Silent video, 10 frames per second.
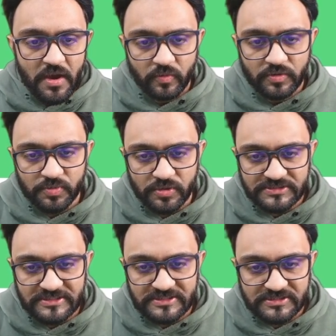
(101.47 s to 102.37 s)
which was
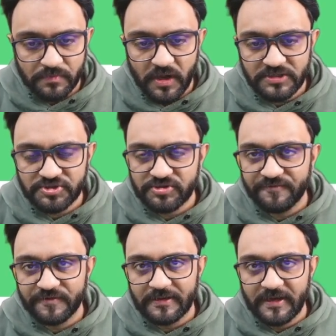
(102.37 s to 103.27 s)
the smart
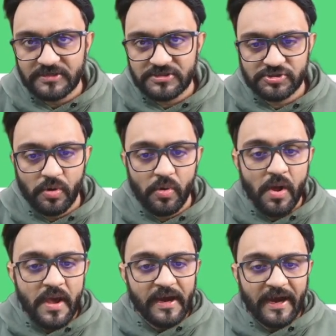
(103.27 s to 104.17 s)
traffic light so
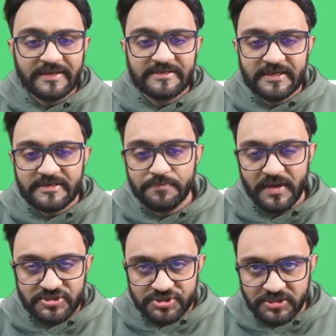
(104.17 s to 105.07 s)
i did
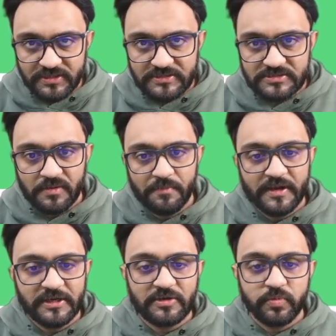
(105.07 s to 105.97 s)
mention it but
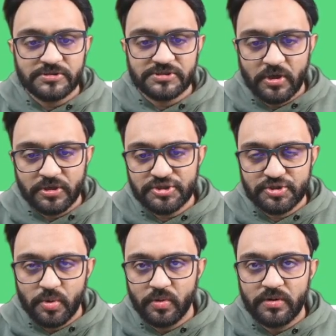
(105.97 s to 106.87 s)
it was not
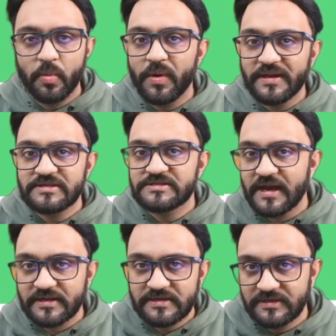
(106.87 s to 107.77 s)
shown what
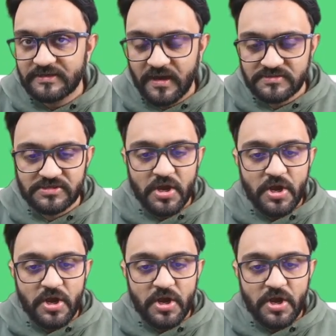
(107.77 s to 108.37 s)
exactly it does